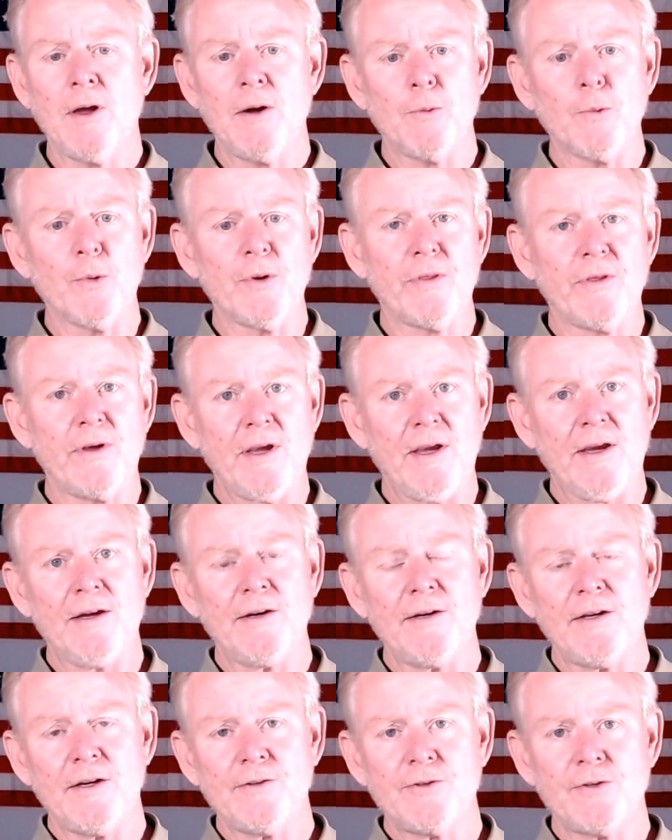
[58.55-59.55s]
within
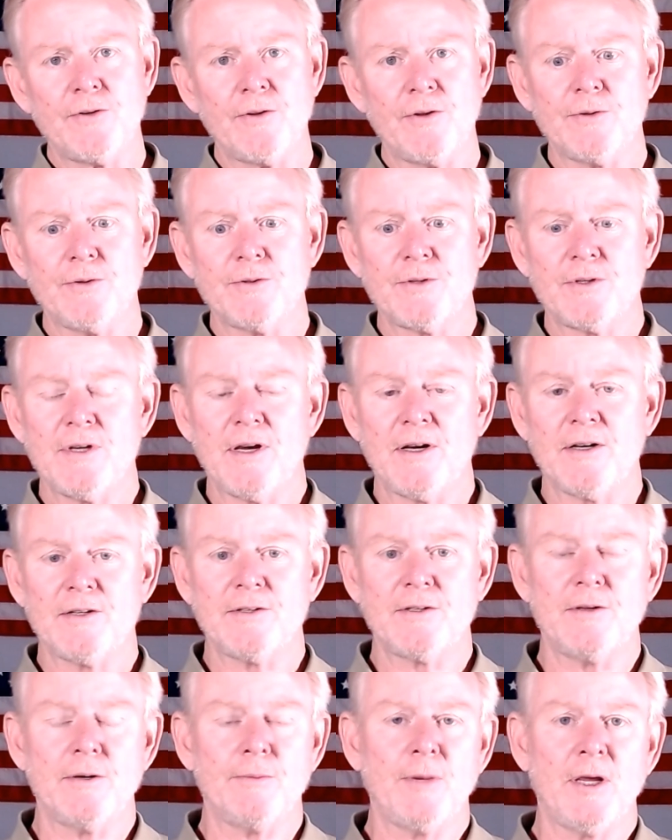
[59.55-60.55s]
each of those tests
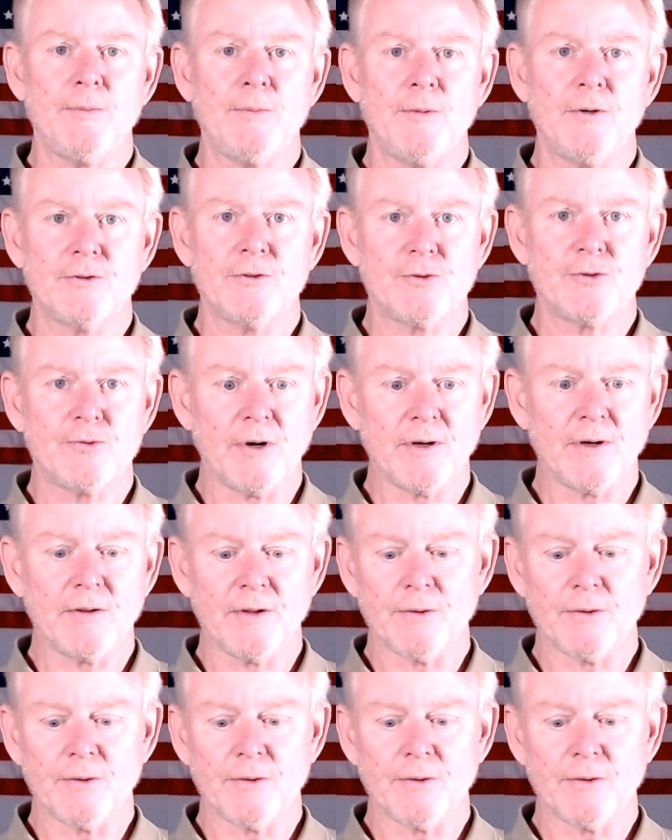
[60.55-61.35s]
that maybe you're struggling